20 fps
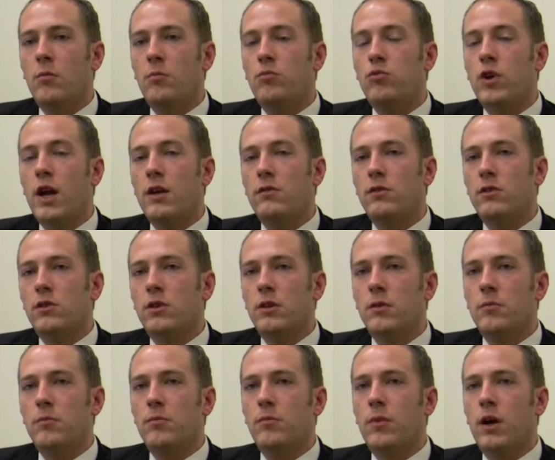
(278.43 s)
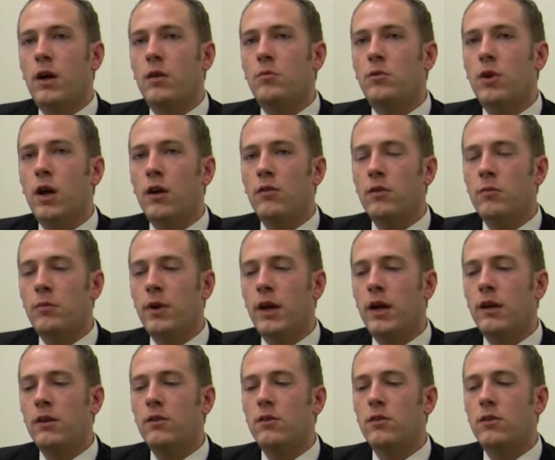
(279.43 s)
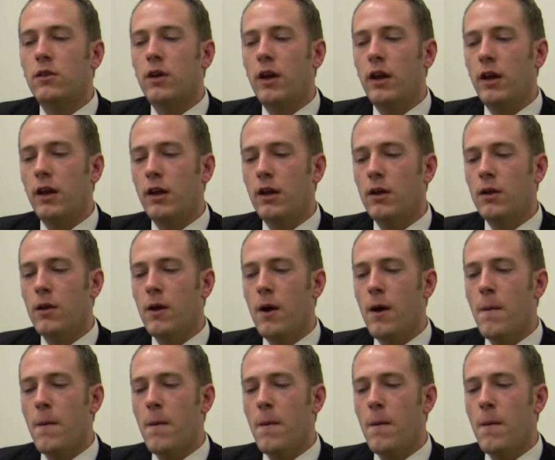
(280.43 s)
privately by private banks, and